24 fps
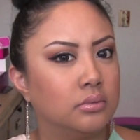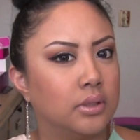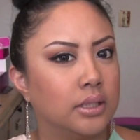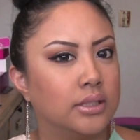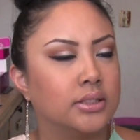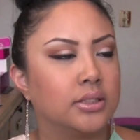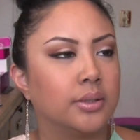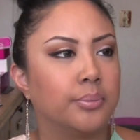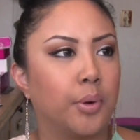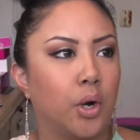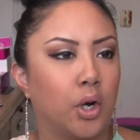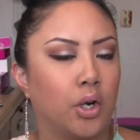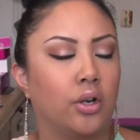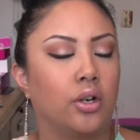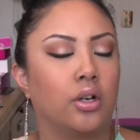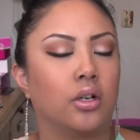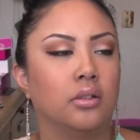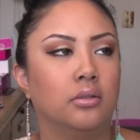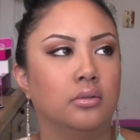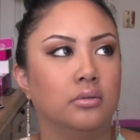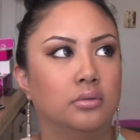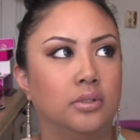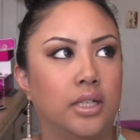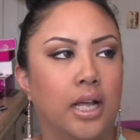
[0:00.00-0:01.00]
It's the
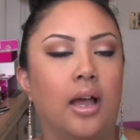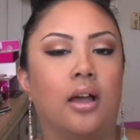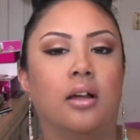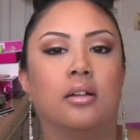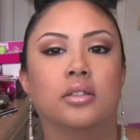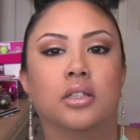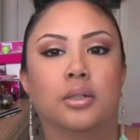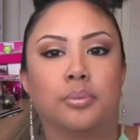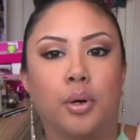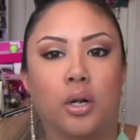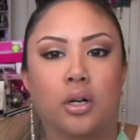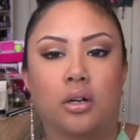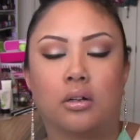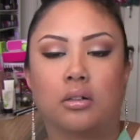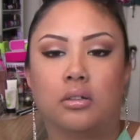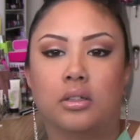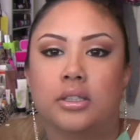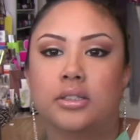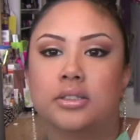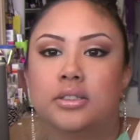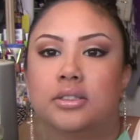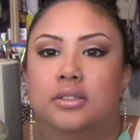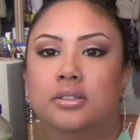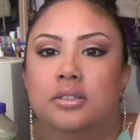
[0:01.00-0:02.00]
Parker. Yeah, the Parker
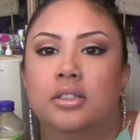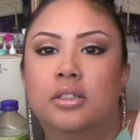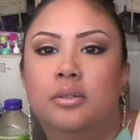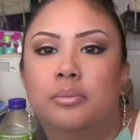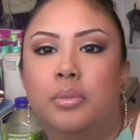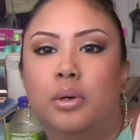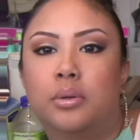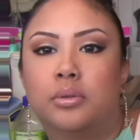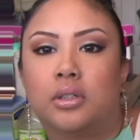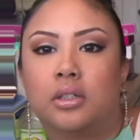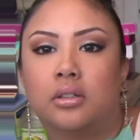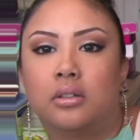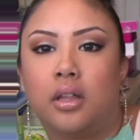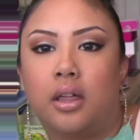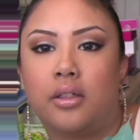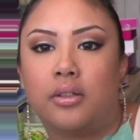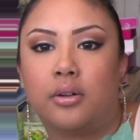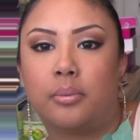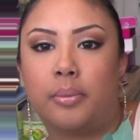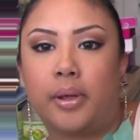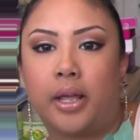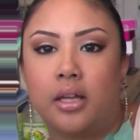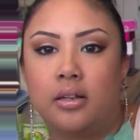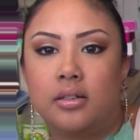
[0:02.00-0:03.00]
Glitz, but with the
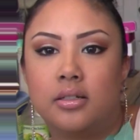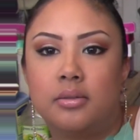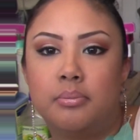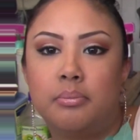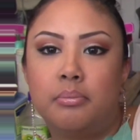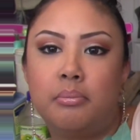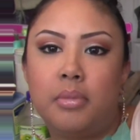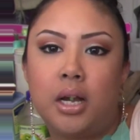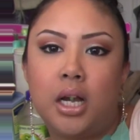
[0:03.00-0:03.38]
leather band.